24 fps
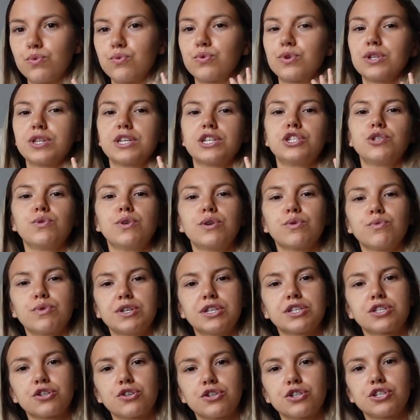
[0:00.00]
really doing
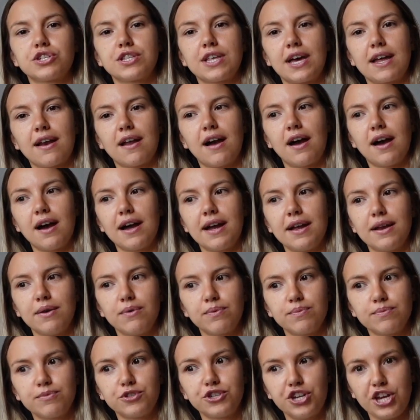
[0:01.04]
research that
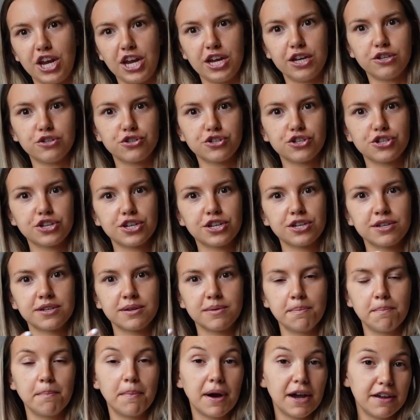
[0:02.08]
I changed
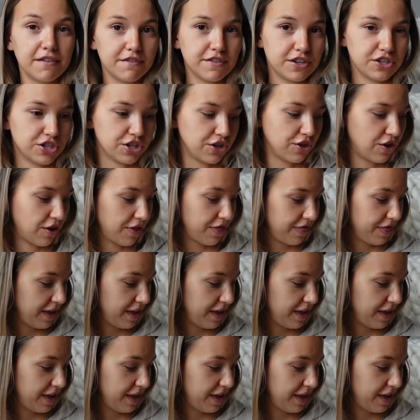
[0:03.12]
my vision on